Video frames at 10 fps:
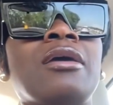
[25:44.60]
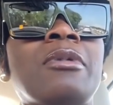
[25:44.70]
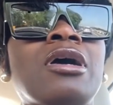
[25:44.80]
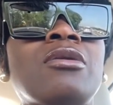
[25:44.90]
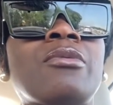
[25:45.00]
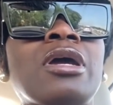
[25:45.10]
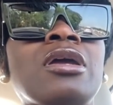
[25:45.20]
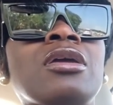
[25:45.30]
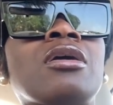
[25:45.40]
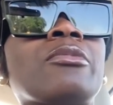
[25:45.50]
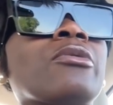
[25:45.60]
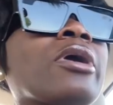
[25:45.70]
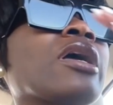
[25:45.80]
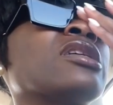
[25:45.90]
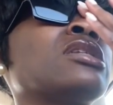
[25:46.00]
at I, am i on the right yeah i'm on the
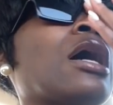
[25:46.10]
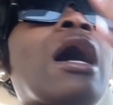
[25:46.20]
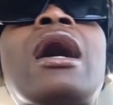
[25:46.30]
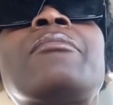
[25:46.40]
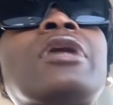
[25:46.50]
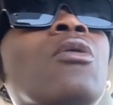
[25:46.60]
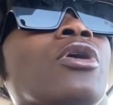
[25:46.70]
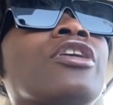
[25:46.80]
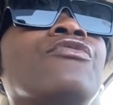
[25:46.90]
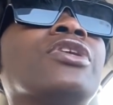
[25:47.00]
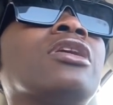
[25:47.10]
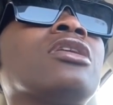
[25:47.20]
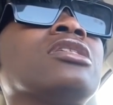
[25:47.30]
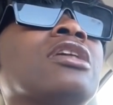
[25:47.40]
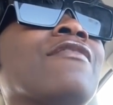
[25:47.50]
right exit i'm not working for
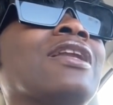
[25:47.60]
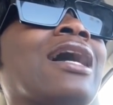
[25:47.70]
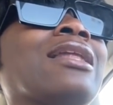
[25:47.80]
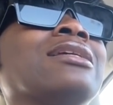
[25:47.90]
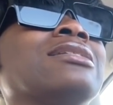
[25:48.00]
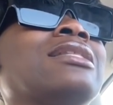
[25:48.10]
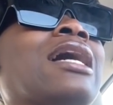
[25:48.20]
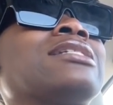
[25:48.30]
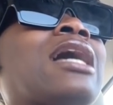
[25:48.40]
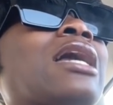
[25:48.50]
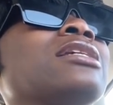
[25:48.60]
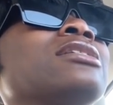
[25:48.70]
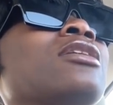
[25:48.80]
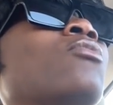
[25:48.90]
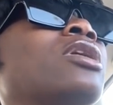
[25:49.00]
37 dollars that's
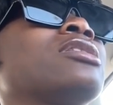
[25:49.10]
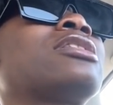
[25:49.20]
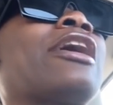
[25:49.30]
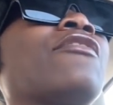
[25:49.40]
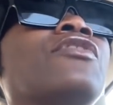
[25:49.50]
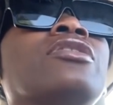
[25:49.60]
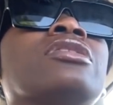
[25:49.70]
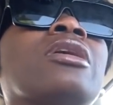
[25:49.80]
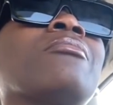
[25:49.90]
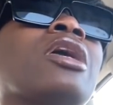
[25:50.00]
honestly what a staff nurse can